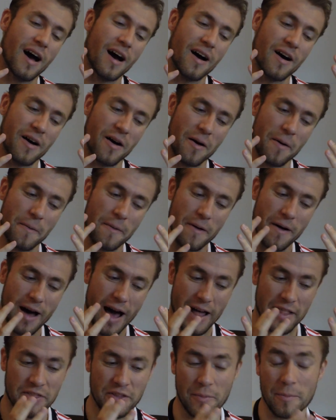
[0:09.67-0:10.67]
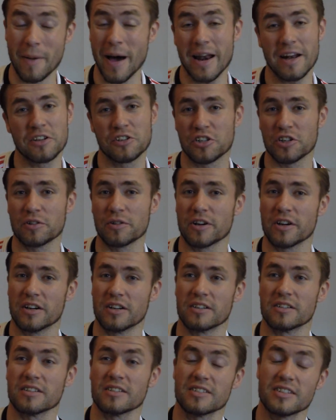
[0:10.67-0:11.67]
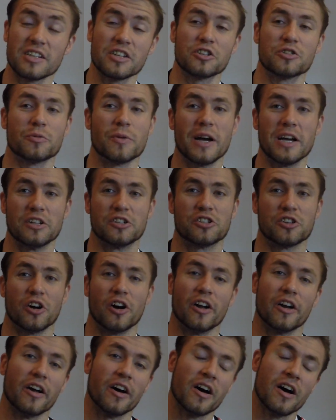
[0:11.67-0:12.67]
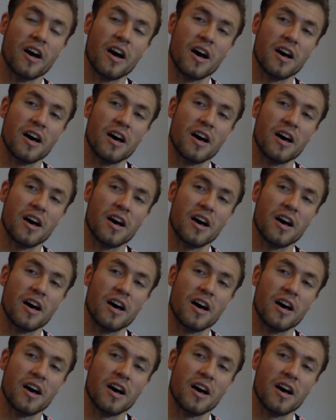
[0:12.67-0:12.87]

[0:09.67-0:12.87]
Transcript: and the managerial situation.